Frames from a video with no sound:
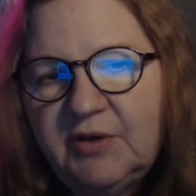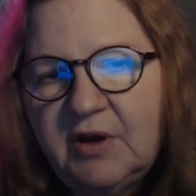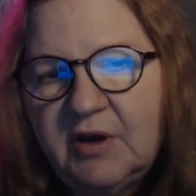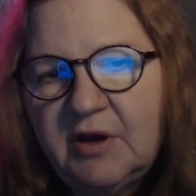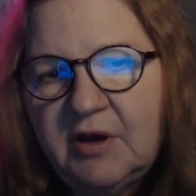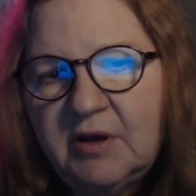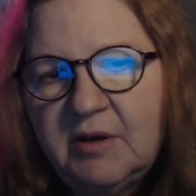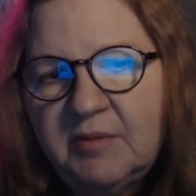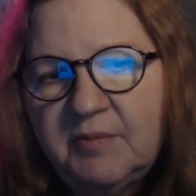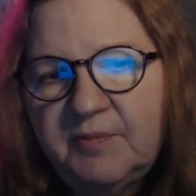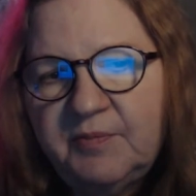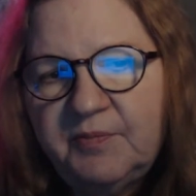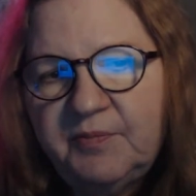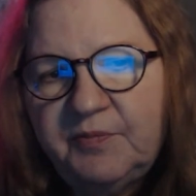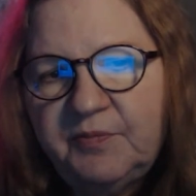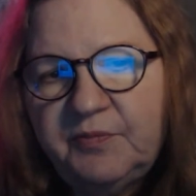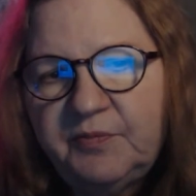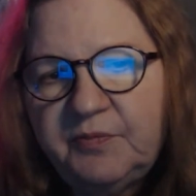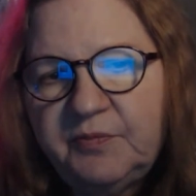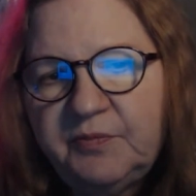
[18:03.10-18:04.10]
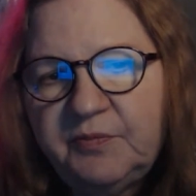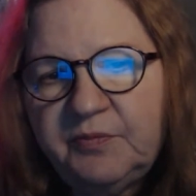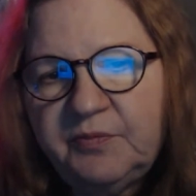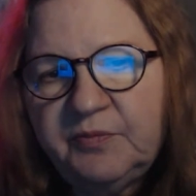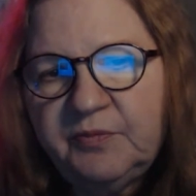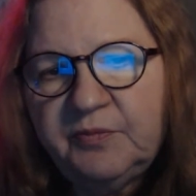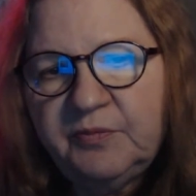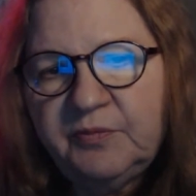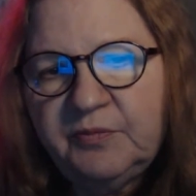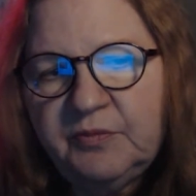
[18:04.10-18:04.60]
the
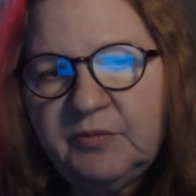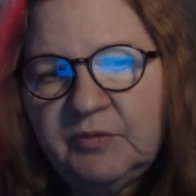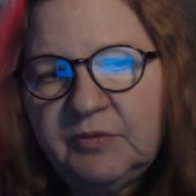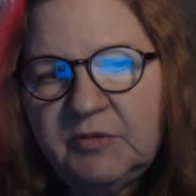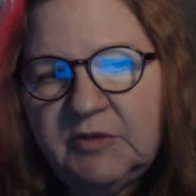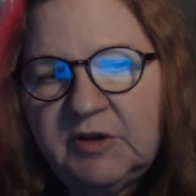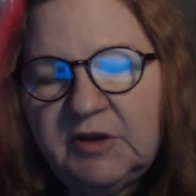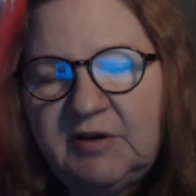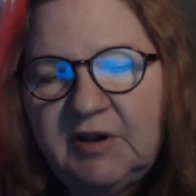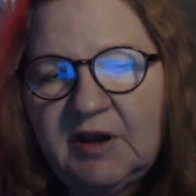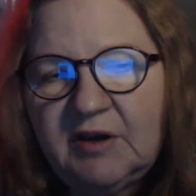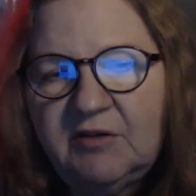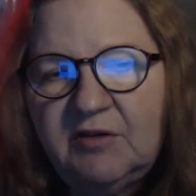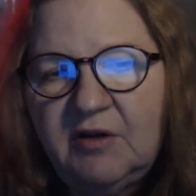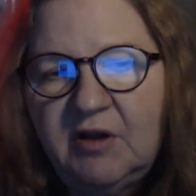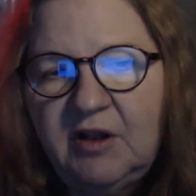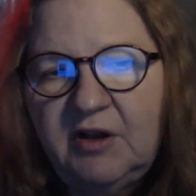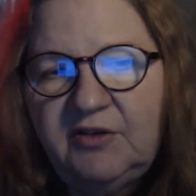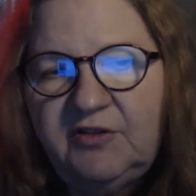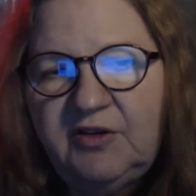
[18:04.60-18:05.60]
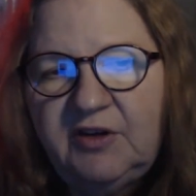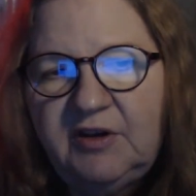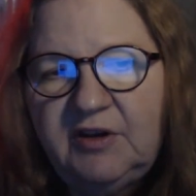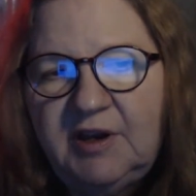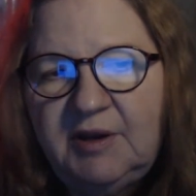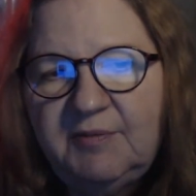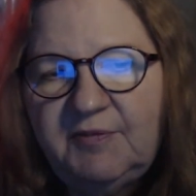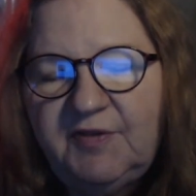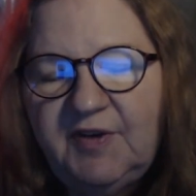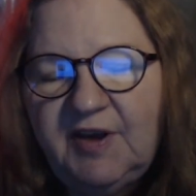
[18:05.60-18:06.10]
technology,
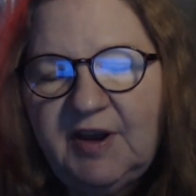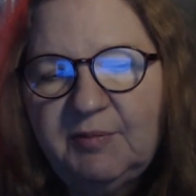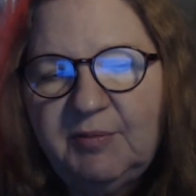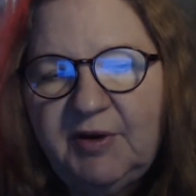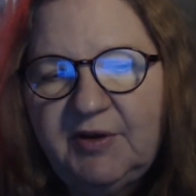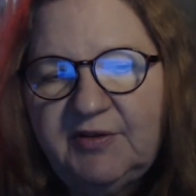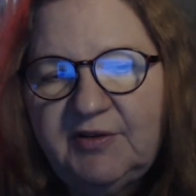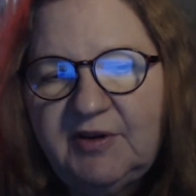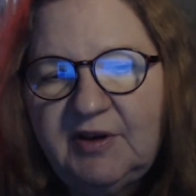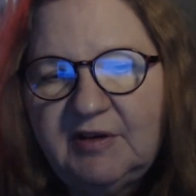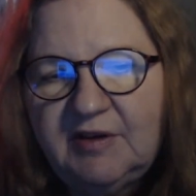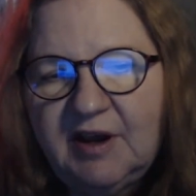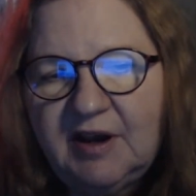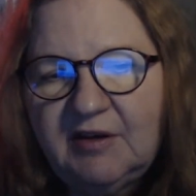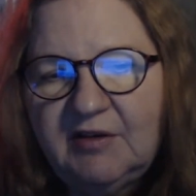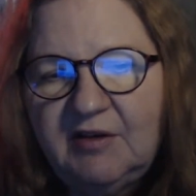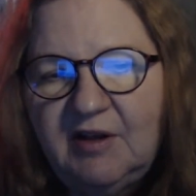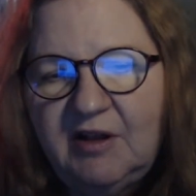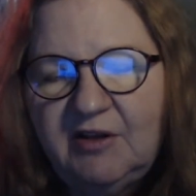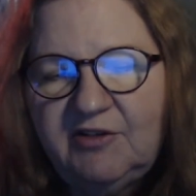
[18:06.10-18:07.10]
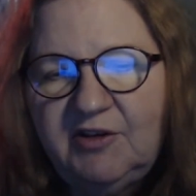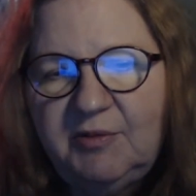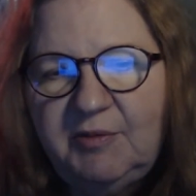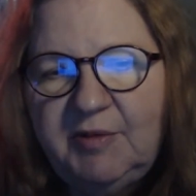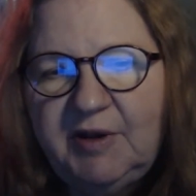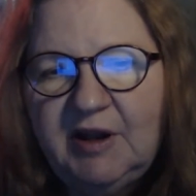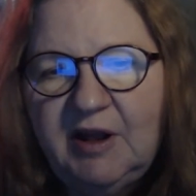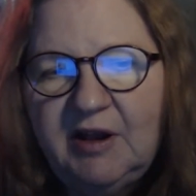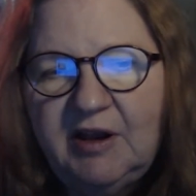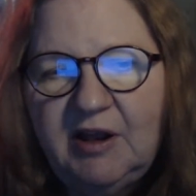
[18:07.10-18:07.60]
deepfake busting technology
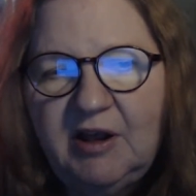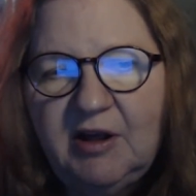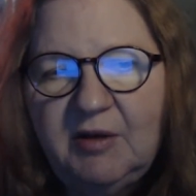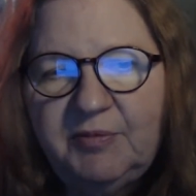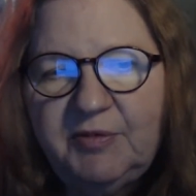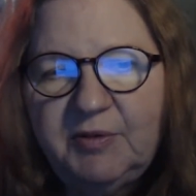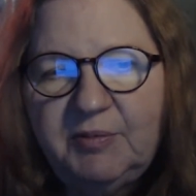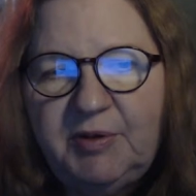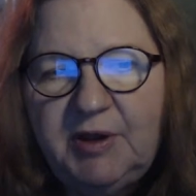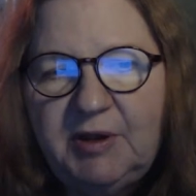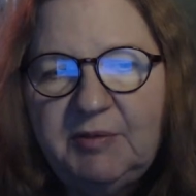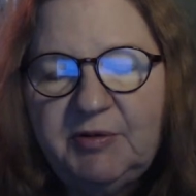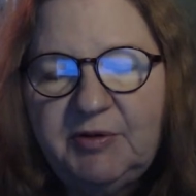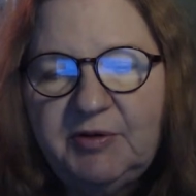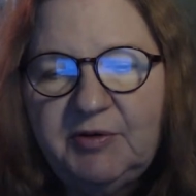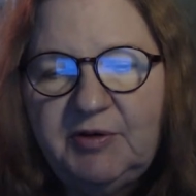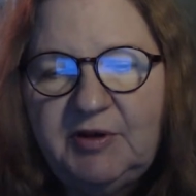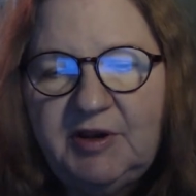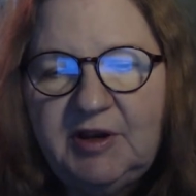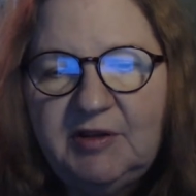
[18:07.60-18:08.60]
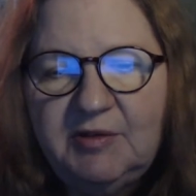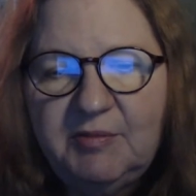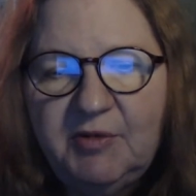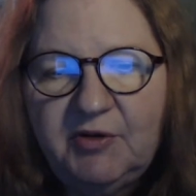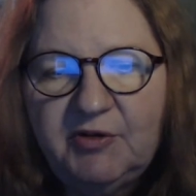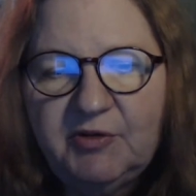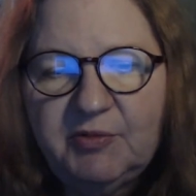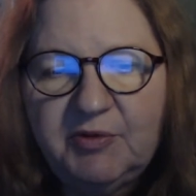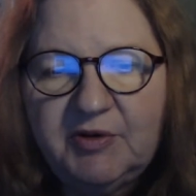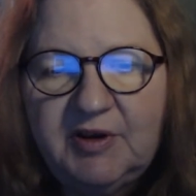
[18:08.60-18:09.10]
may not help the people who need the
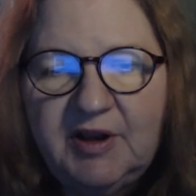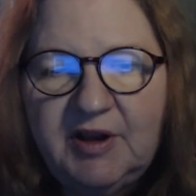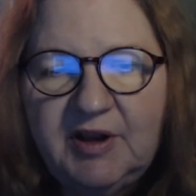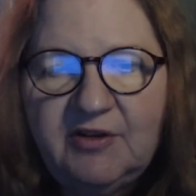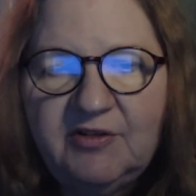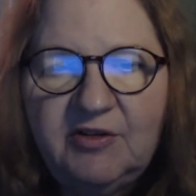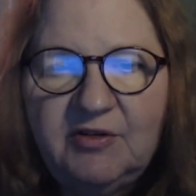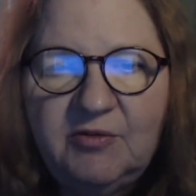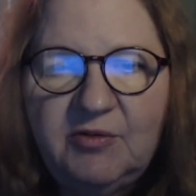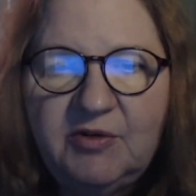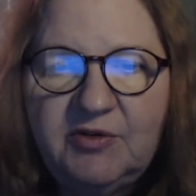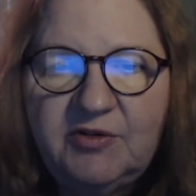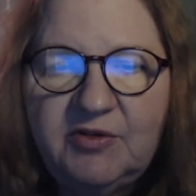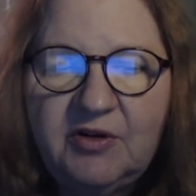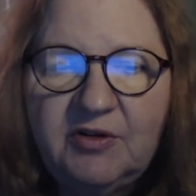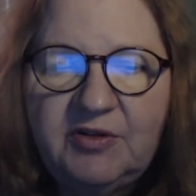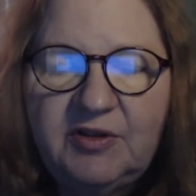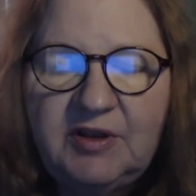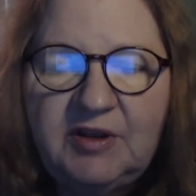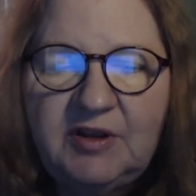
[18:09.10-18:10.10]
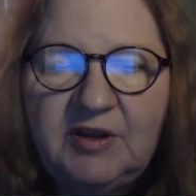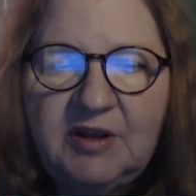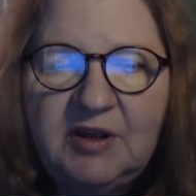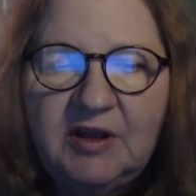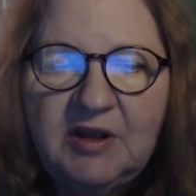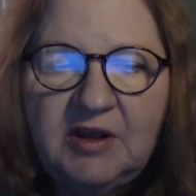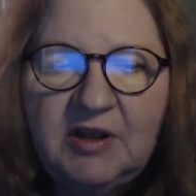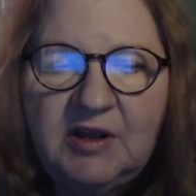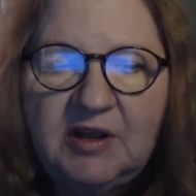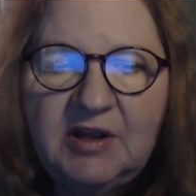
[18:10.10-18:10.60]
most protection, which are the
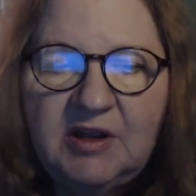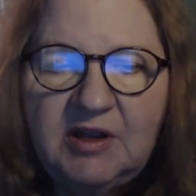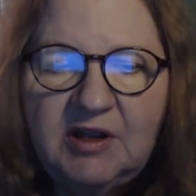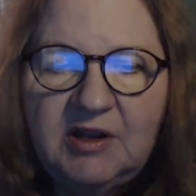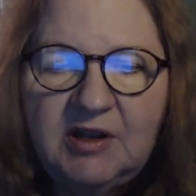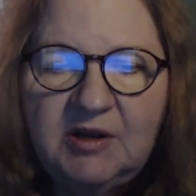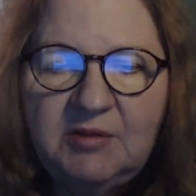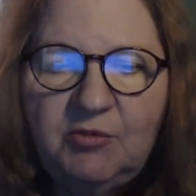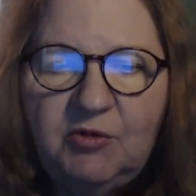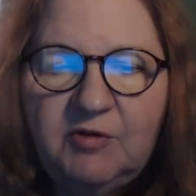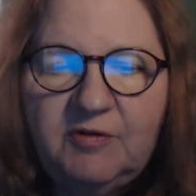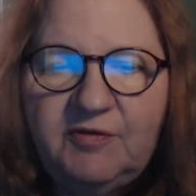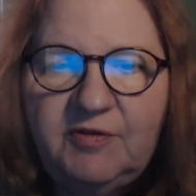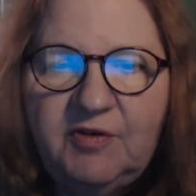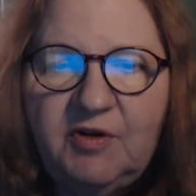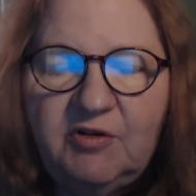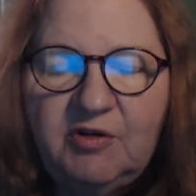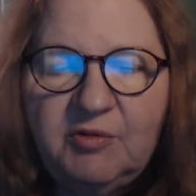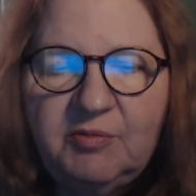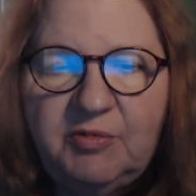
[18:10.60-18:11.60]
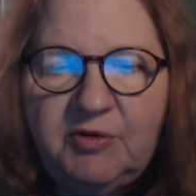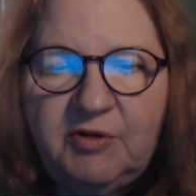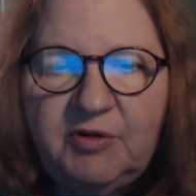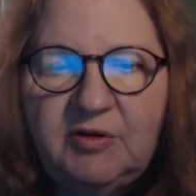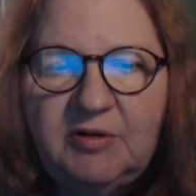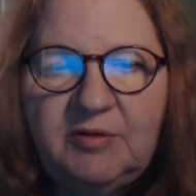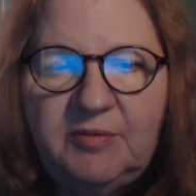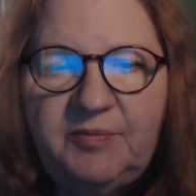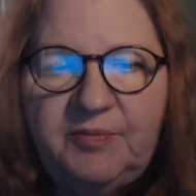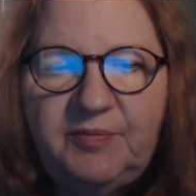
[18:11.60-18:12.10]
more
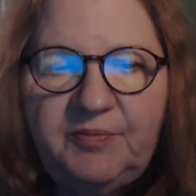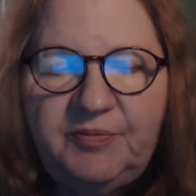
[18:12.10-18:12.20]
vulnerable